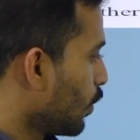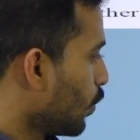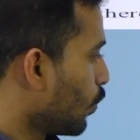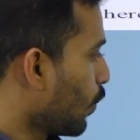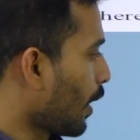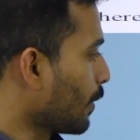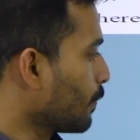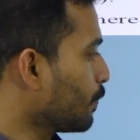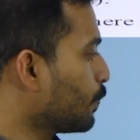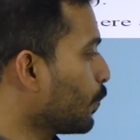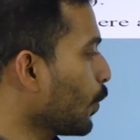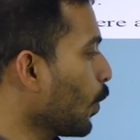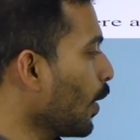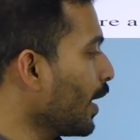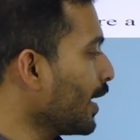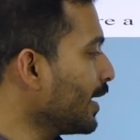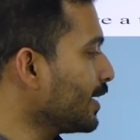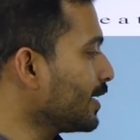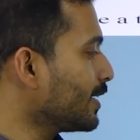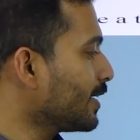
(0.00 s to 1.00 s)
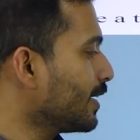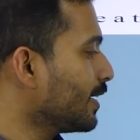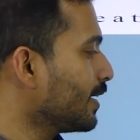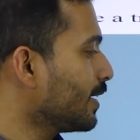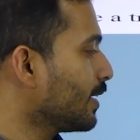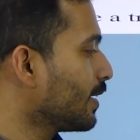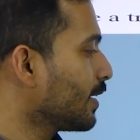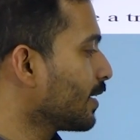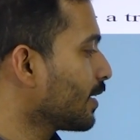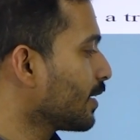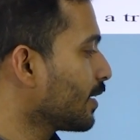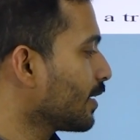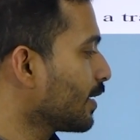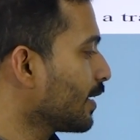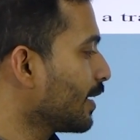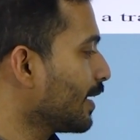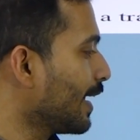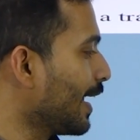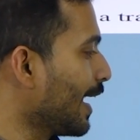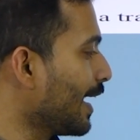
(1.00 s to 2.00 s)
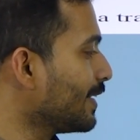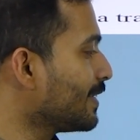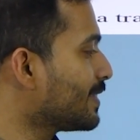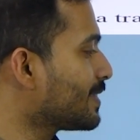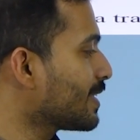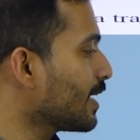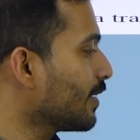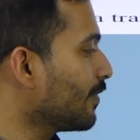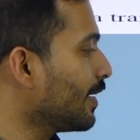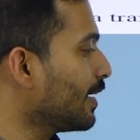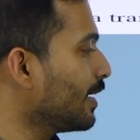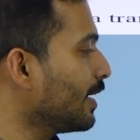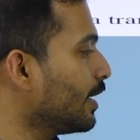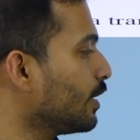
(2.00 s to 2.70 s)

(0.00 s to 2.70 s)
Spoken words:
1.87